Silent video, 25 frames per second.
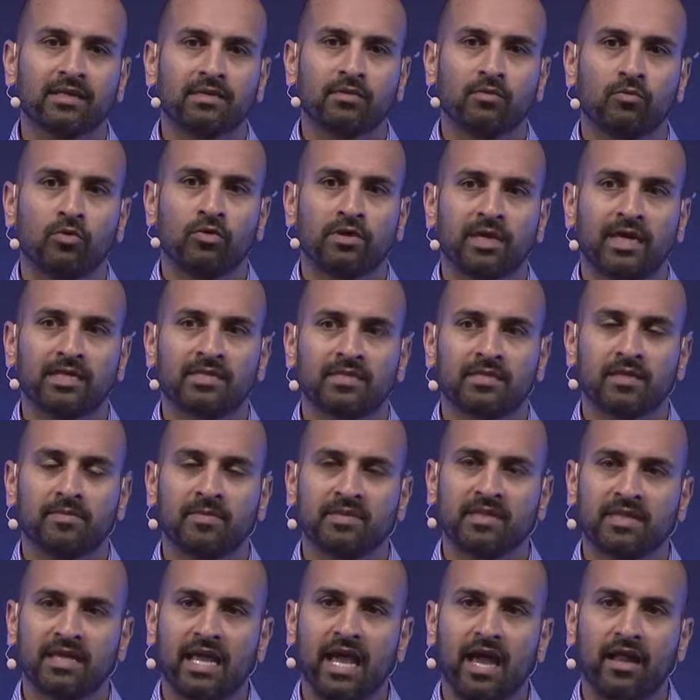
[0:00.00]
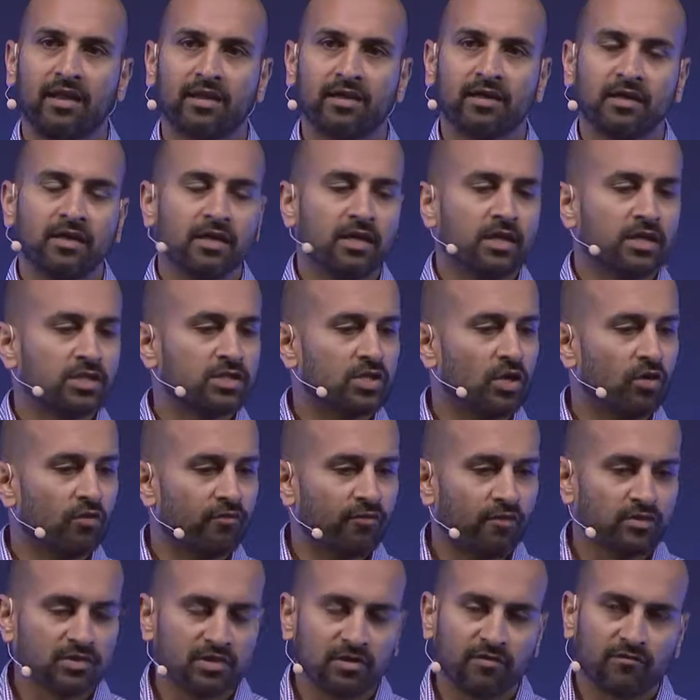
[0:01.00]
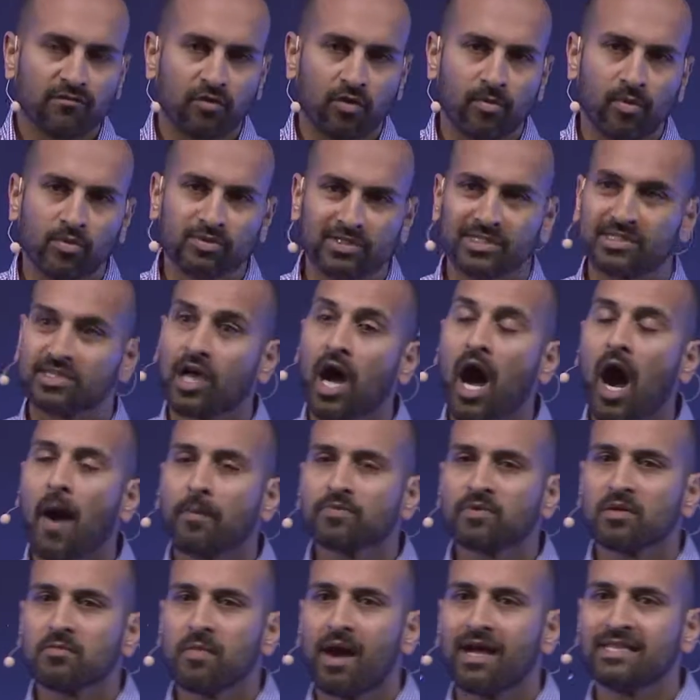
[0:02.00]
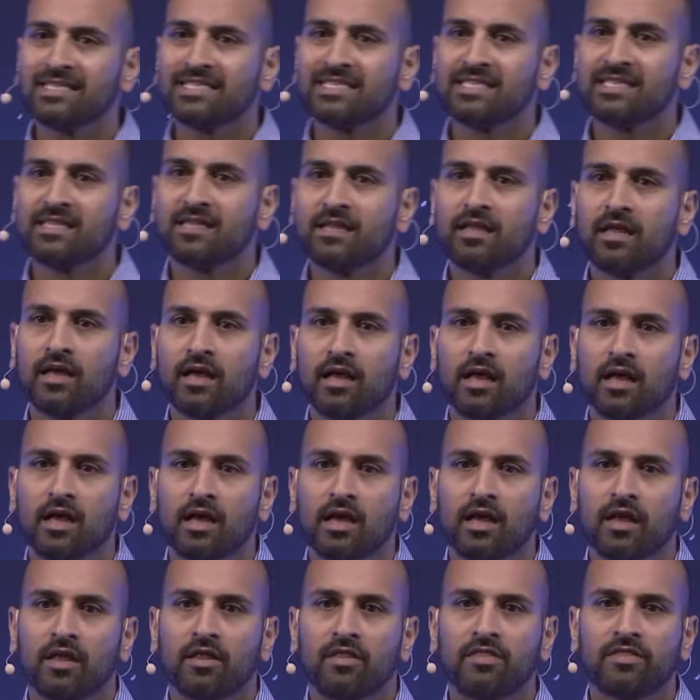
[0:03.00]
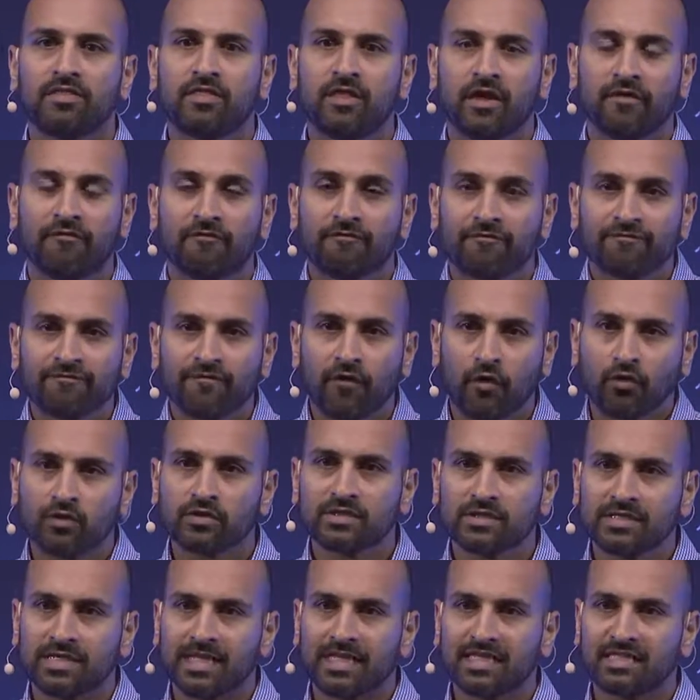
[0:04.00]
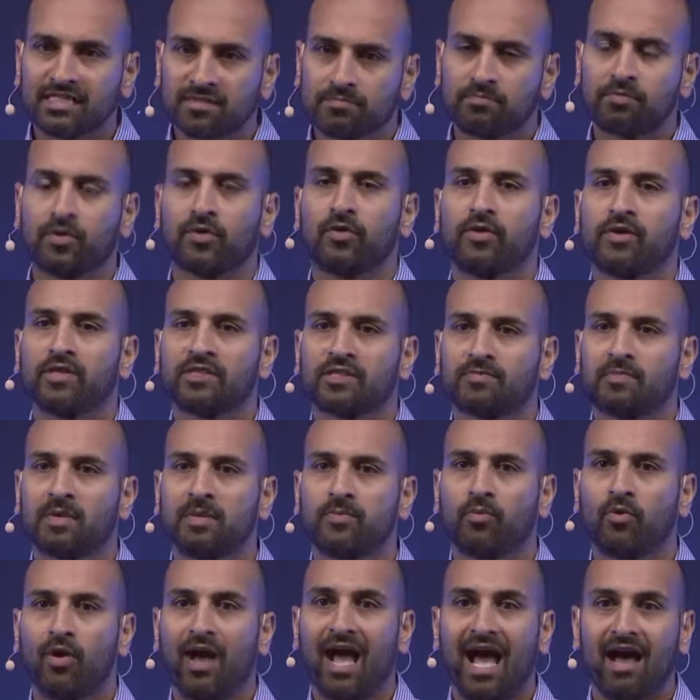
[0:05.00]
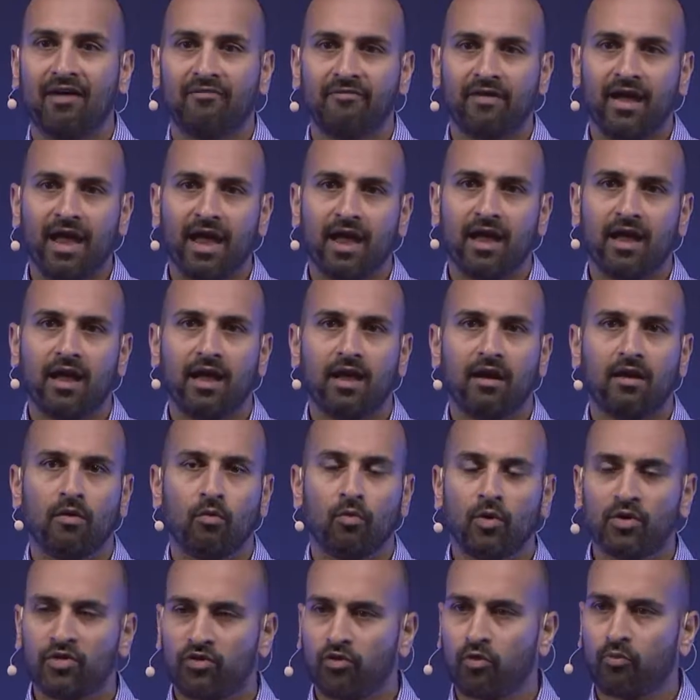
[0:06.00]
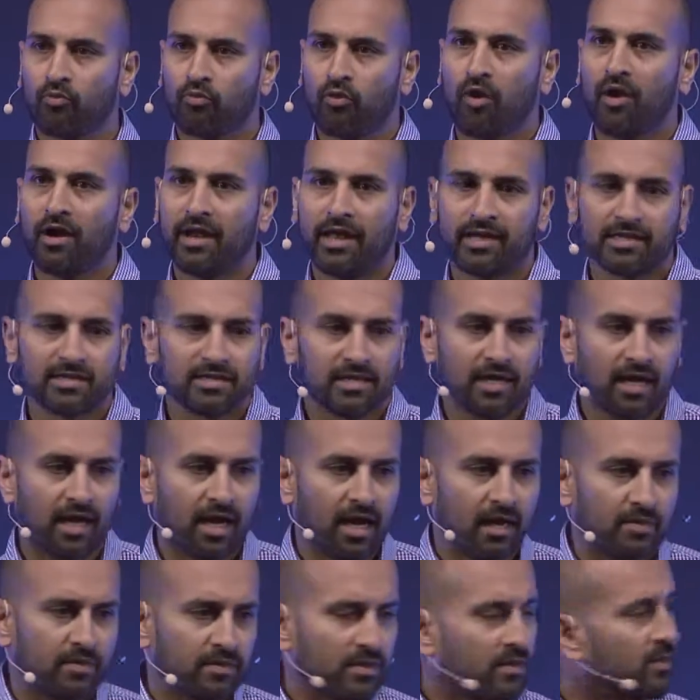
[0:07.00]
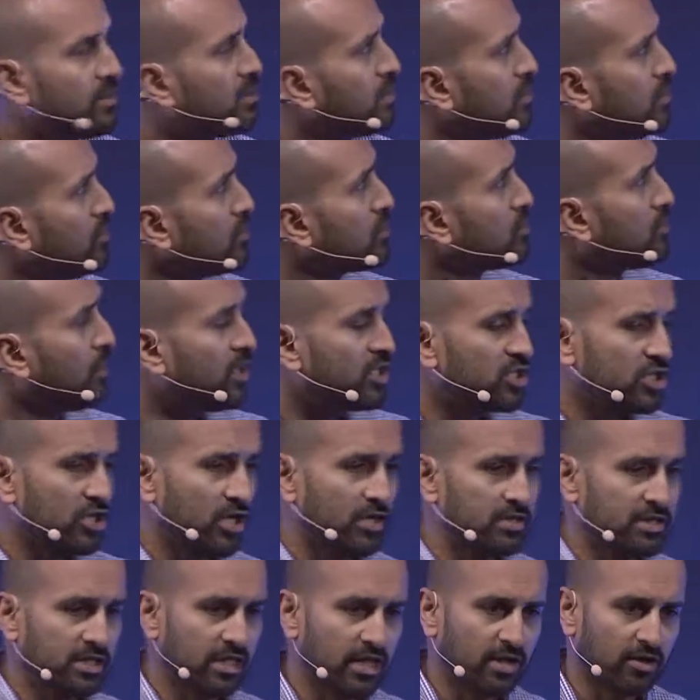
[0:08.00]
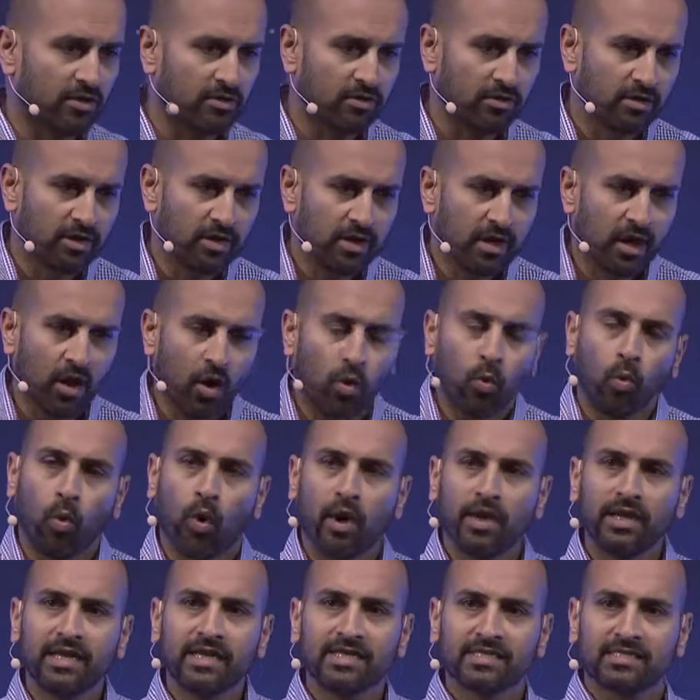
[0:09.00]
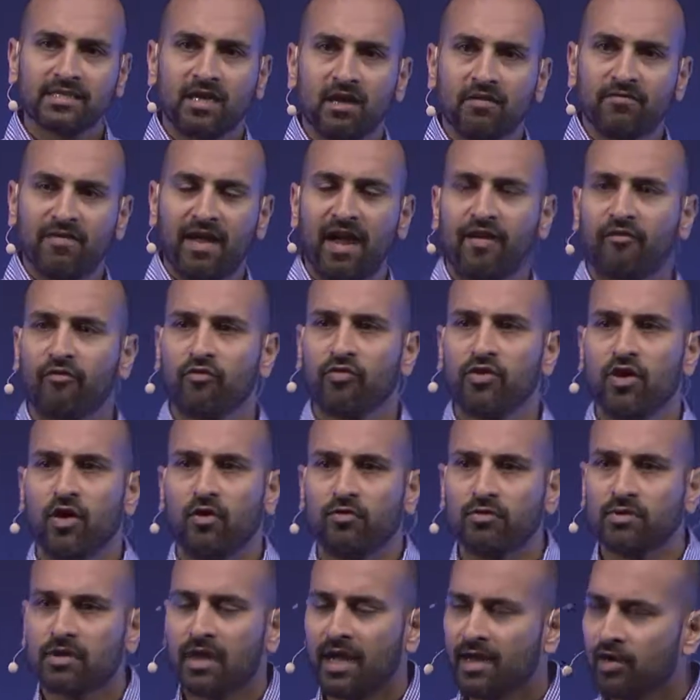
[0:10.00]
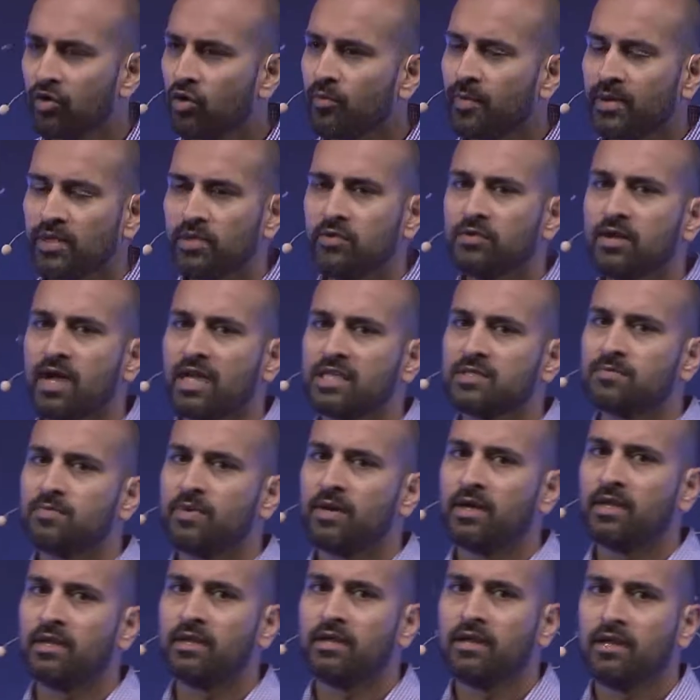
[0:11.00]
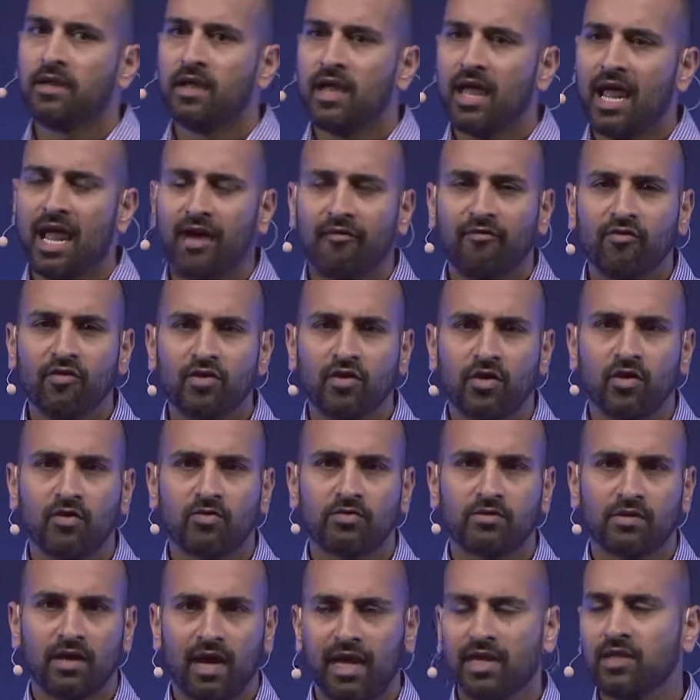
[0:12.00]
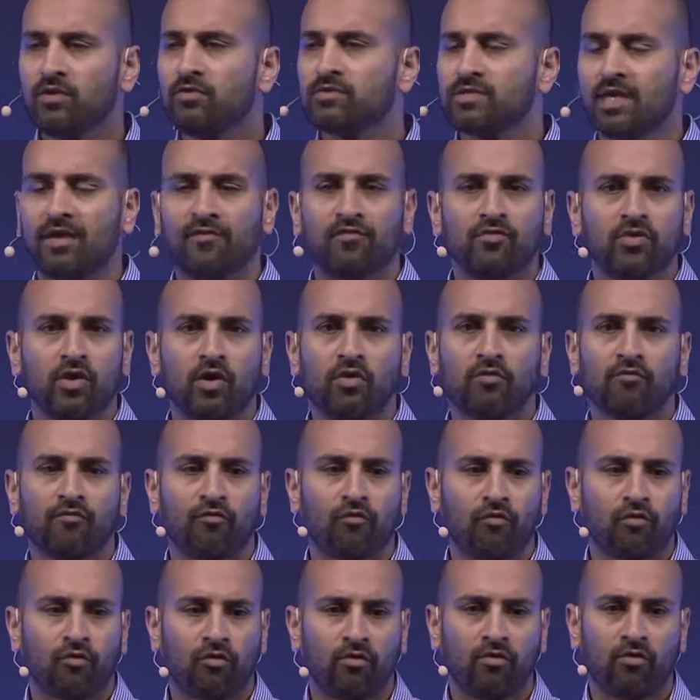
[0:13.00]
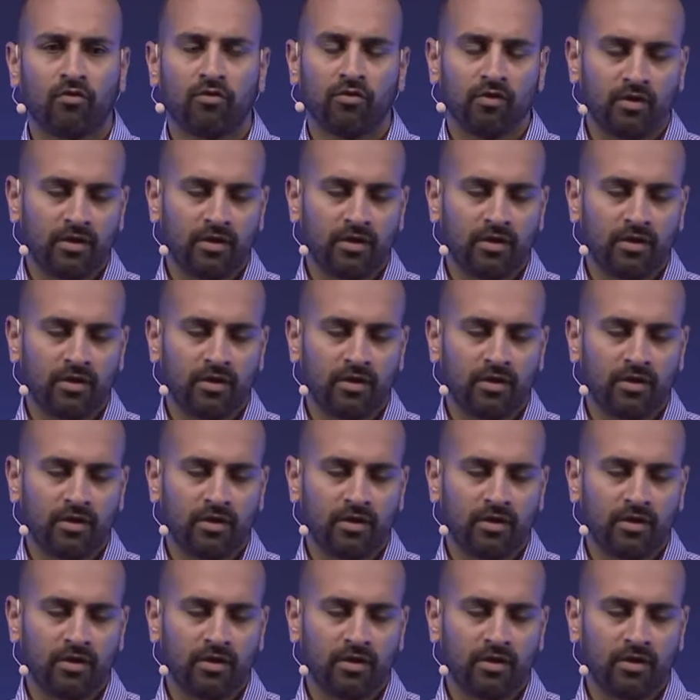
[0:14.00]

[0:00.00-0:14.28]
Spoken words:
we'll get to them at the end. So first and foremost, it's optimizing the first experience people have with your product. 2 screenshots here. One is of Evernote. I don't know about you guys, but Evernote, I use Evernote for